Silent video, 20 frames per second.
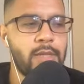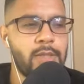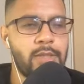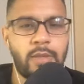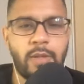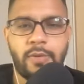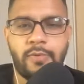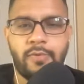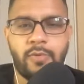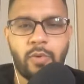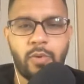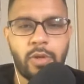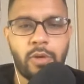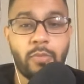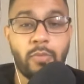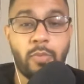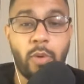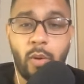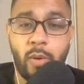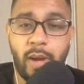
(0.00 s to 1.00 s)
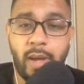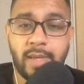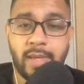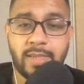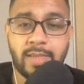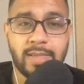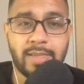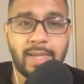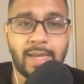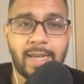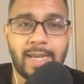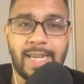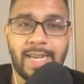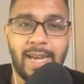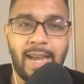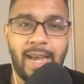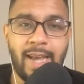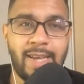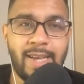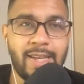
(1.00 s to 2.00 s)
So therefore your ROAS is like
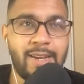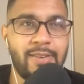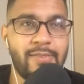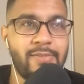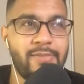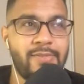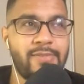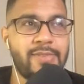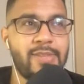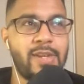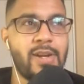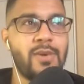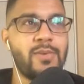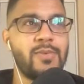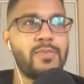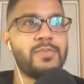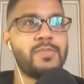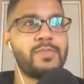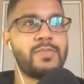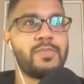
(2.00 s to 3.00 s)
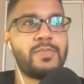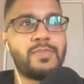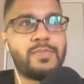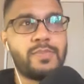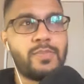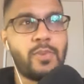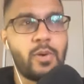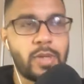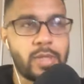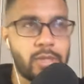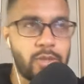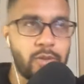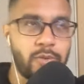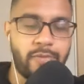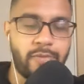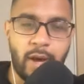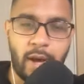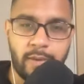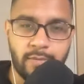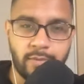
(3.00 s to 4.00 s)
negative,
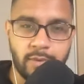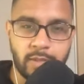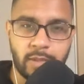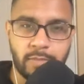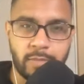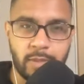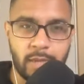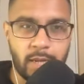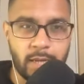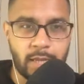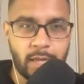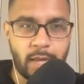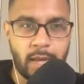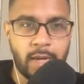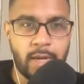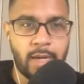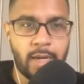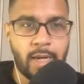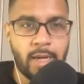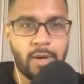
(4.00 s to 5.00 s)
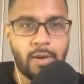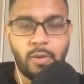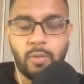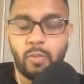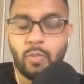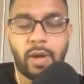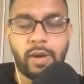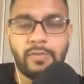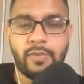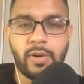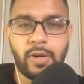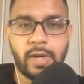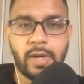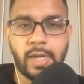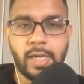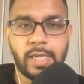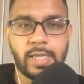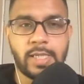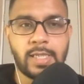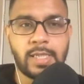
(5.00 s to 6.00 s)
0.25 or something like that, or whatever
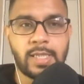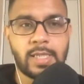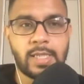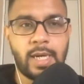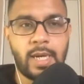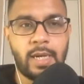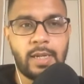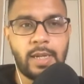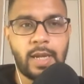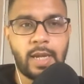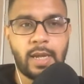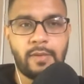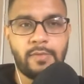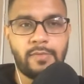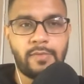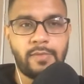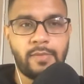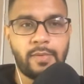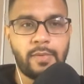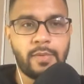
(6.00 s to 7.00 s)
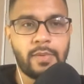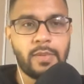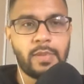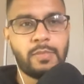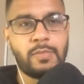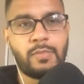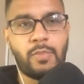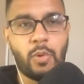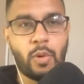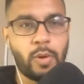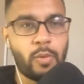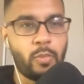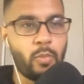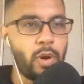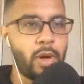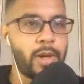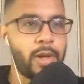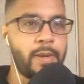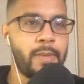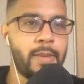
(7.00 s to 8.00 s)
it is, negative zero point
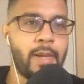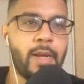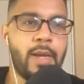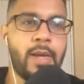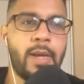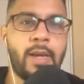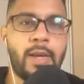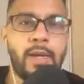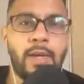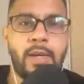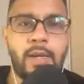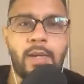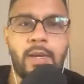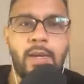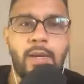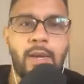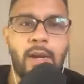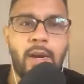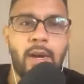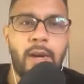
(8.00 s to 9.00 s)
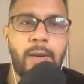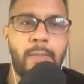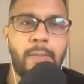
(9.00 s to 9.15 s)
0.1.